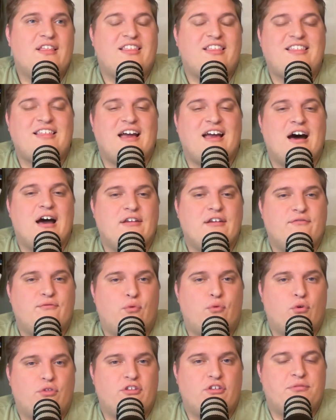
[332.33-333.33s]
sign
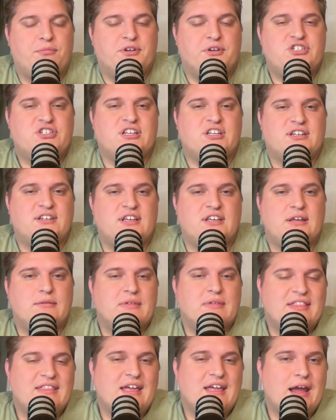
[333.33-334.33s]
for this Michigan team
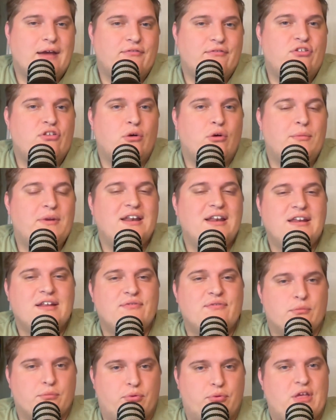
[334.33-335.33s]
that they have so many
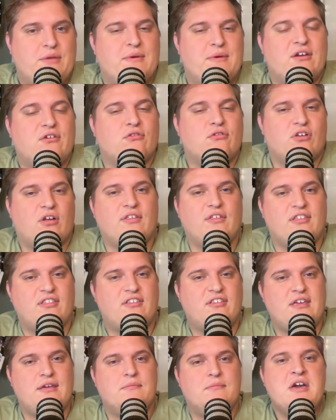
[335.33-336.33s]
different playmakers on this
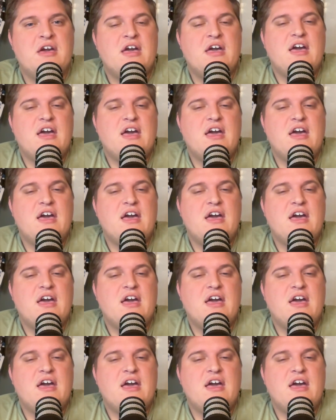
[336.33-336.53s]
team